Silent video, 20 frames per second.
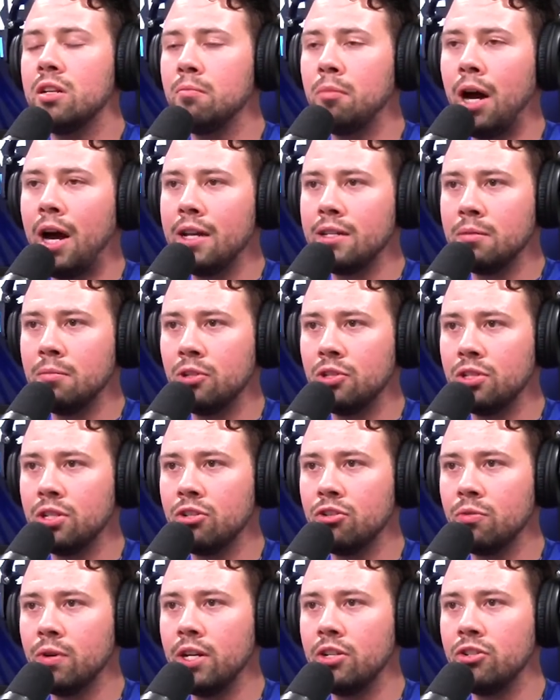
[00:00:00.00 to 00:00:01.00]
possible
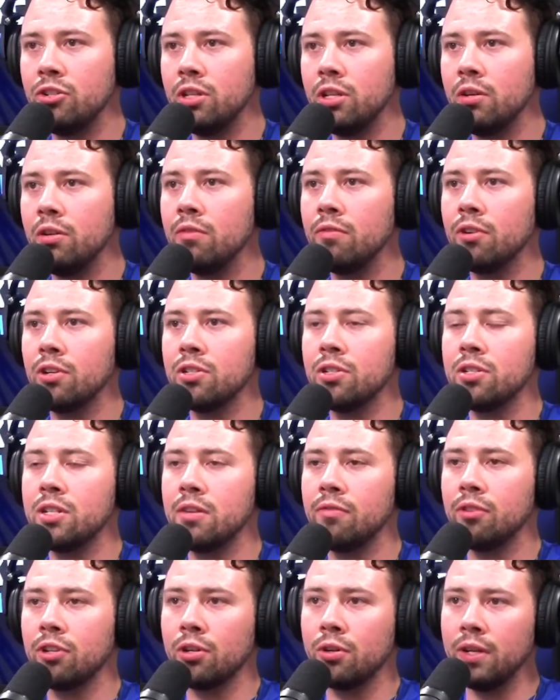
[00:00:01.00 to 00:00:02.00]
situation the universe has
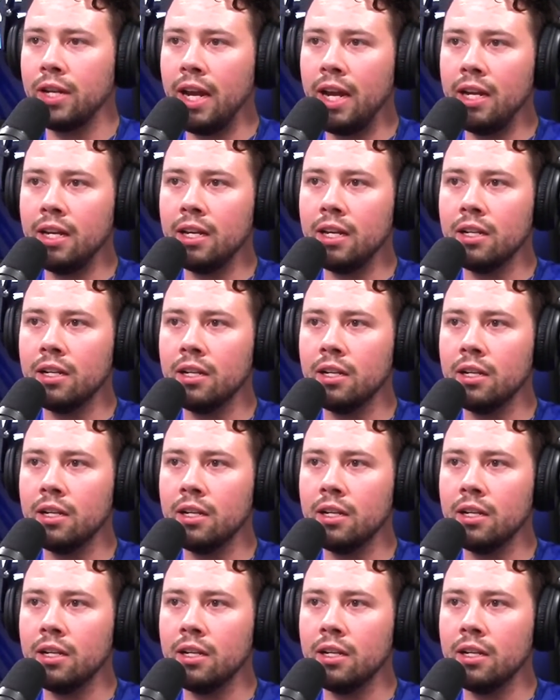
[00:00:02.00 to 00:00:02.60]
ever created.